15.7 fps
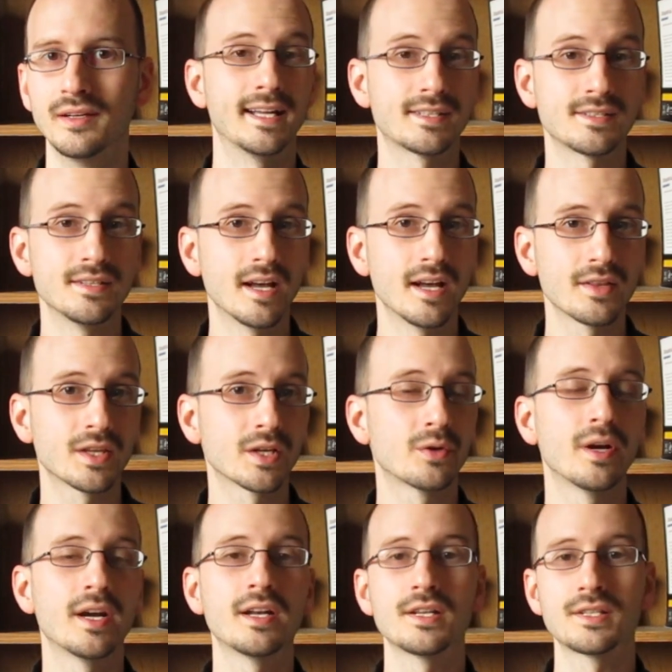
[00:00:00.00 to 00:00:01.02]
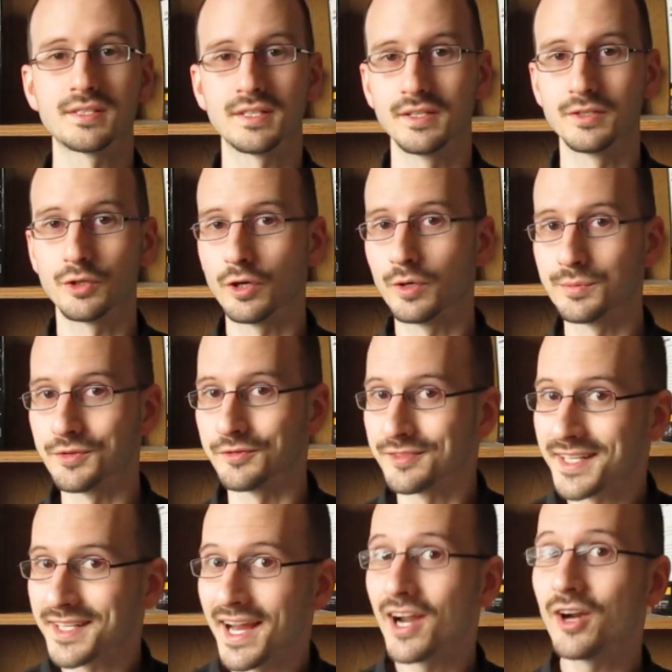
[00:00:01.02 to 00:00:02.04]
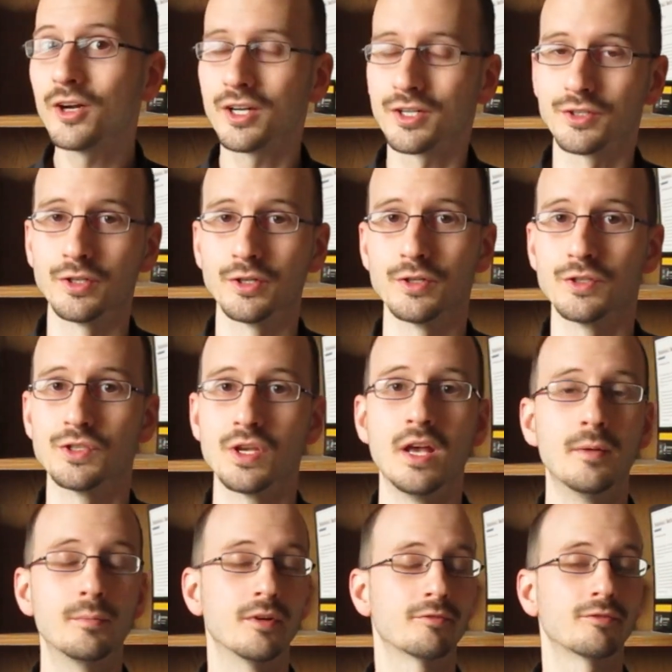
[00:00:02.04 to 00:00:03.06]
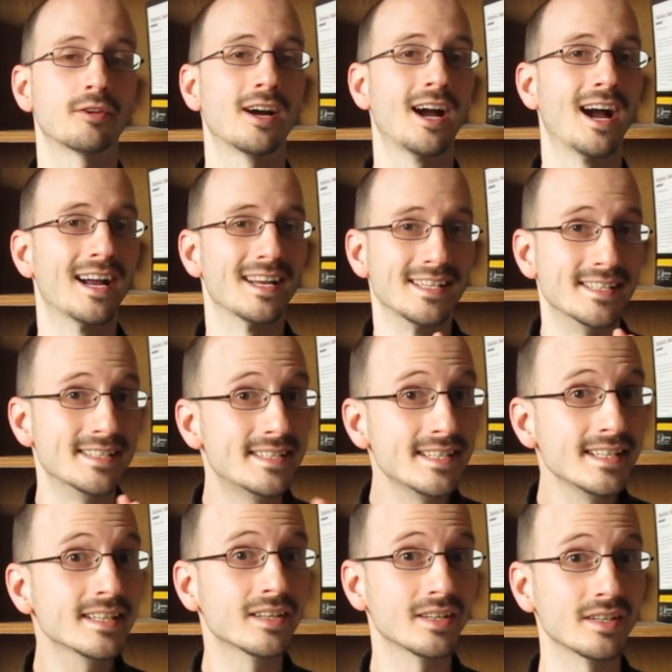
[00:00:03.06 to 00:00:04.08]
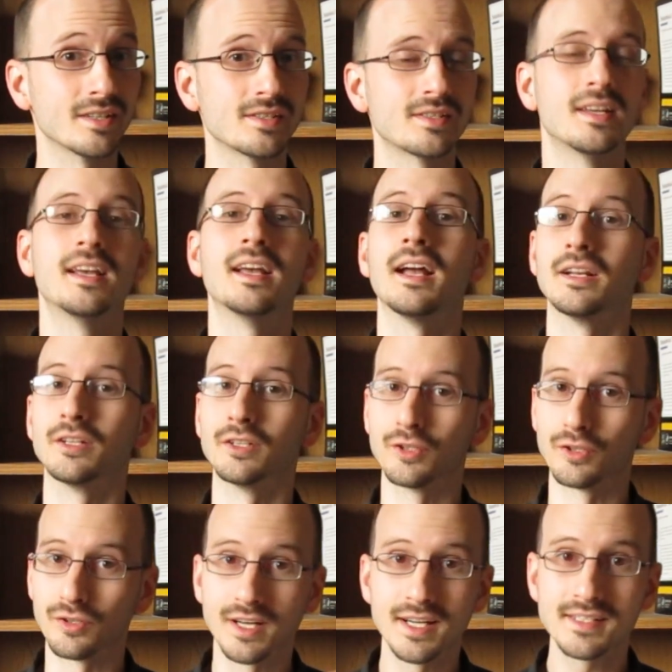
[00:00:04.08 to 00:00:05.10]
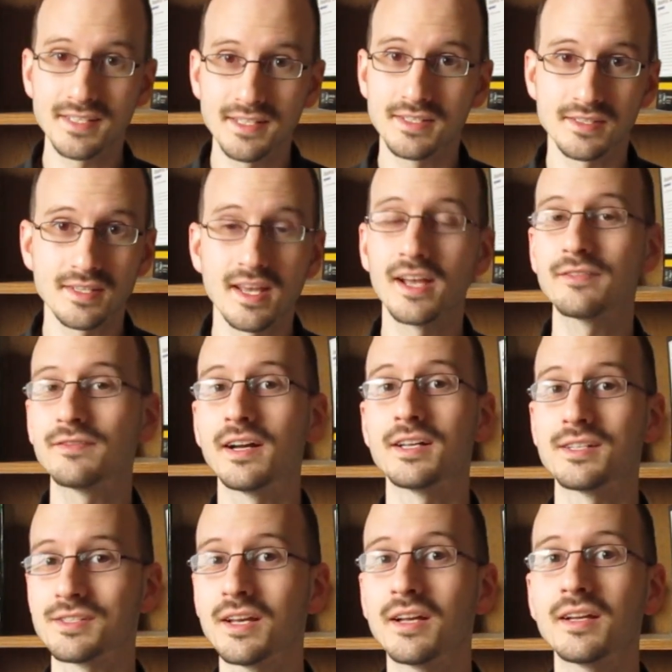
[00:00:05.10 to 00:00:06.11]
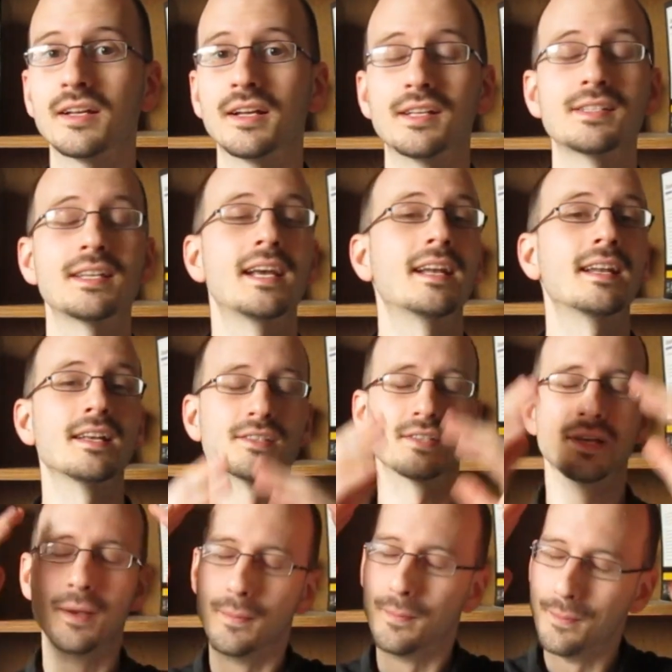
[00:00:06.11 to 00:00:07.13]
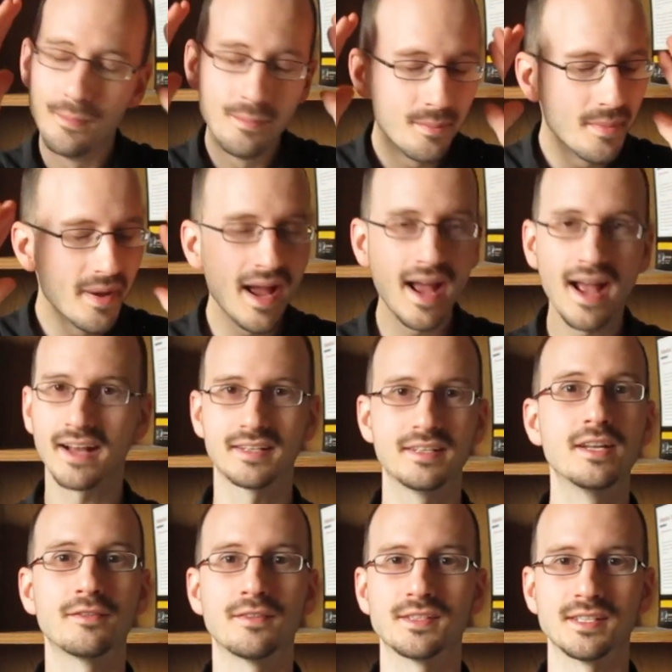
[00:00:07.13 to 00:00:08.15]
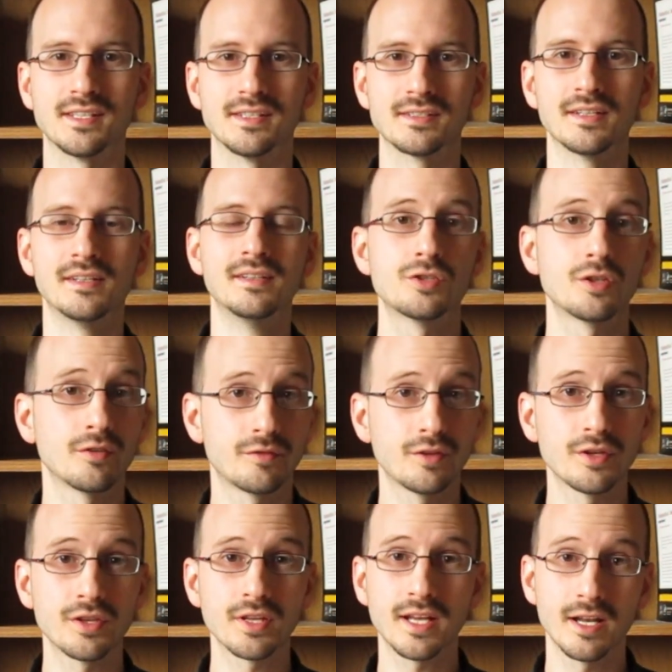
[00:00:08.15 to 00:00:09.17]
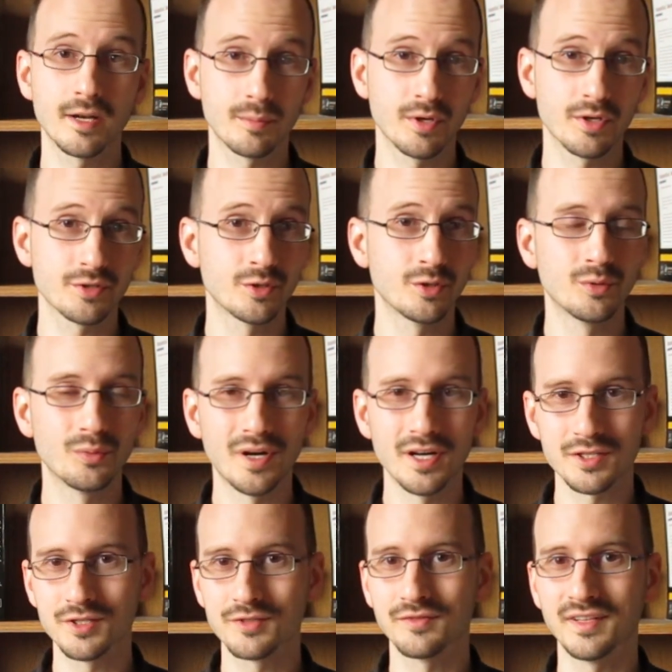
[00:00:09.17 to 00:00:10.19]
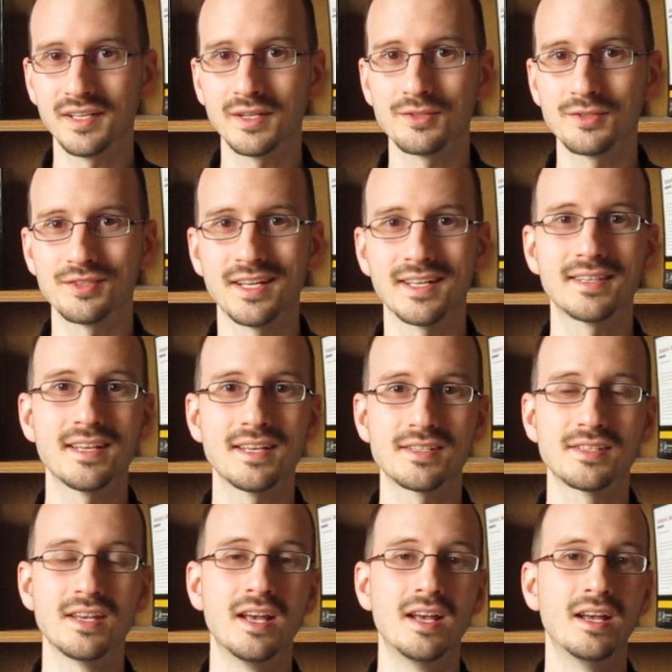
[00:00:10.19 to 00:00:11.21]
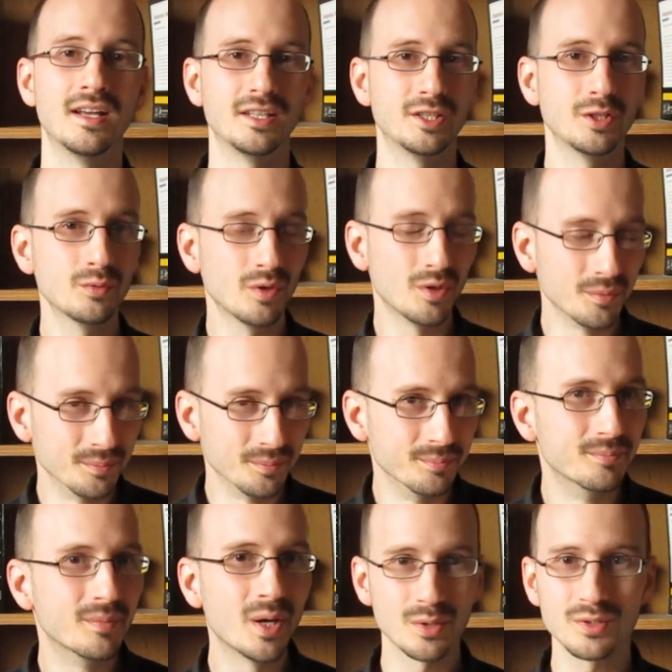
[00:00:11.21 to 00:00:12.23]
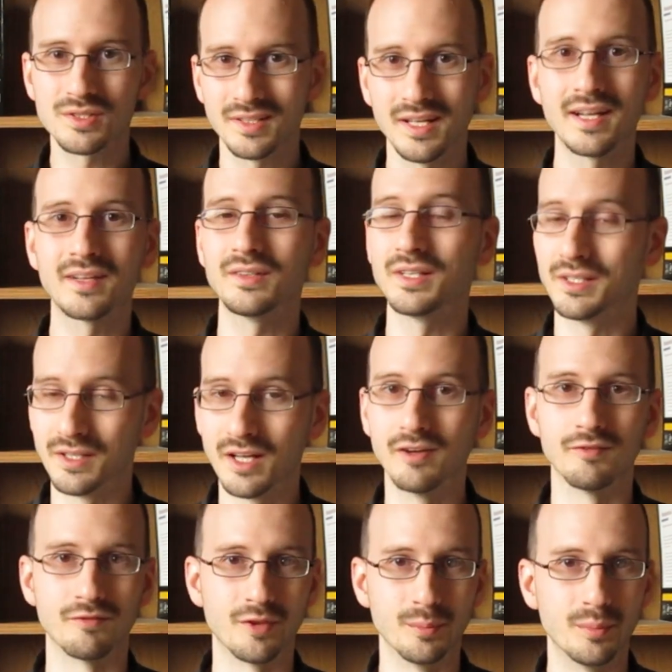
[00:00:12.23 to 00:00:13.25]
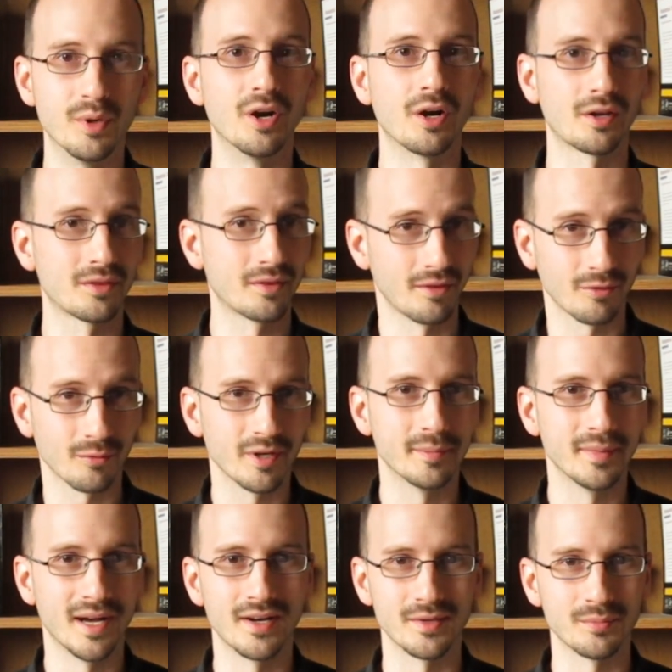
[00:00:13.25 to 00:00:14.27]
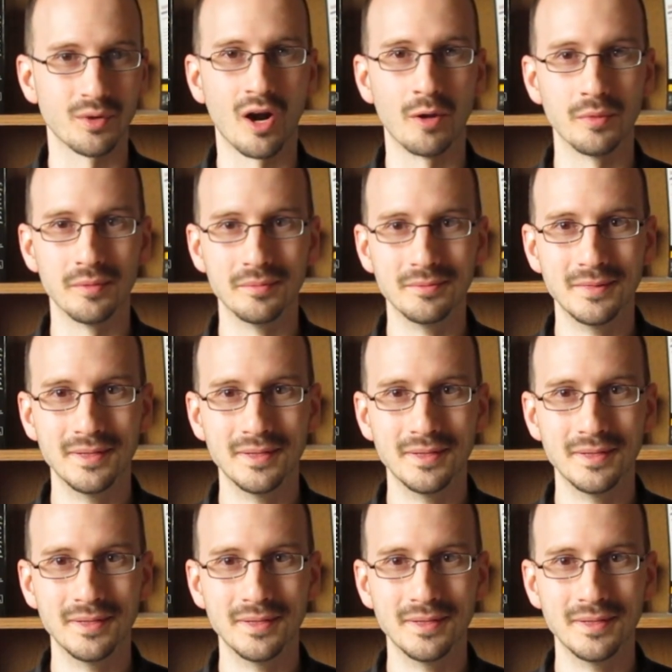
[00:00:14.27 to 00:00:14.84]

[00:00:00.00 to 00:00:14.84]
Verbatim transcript: It's not the greatest in terms of characters, but for ideas, and crazy sci-fi science, it is magnificent. So if you're the kind of person who watches videos like this, you will most likely love the book, The Three-Body Problem.